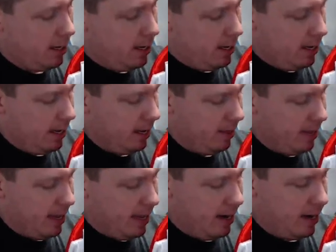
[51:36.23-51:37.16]
And
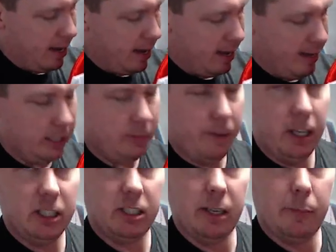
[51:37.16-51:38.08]
then uh, it's very
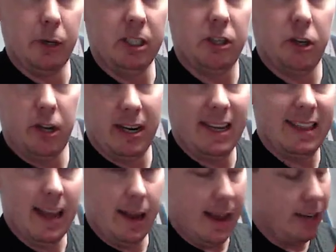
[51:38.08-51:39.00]
slippery, so you're going to get
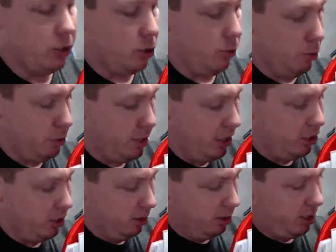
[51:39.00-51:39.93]
that extra rotation.
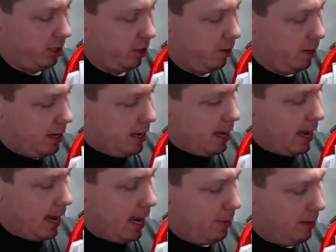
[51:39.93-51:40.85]
So,
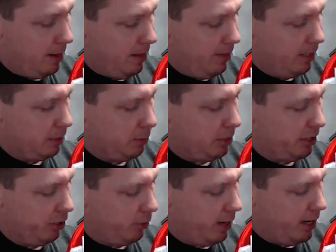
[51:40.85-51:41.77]
um, and then this material
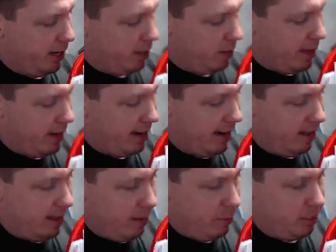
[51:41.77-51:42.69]
right here, that
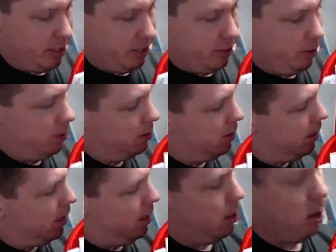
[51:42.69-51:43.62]
nylon material,
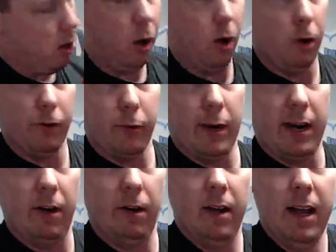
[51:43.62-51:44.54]
all throughout,
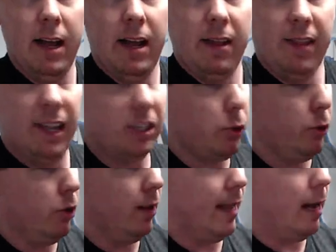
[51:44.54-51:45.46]
that's going to
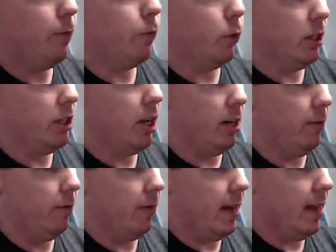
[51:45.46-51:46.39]
allow for a ton of
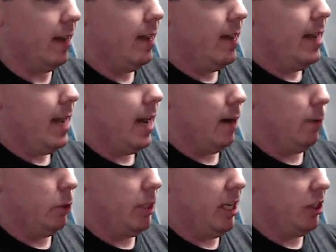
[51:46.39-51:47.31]
uh, uh,
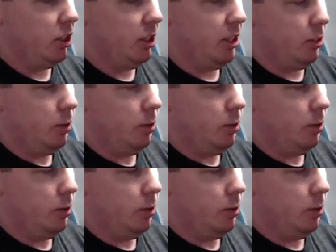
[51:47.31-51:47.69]
rotation too.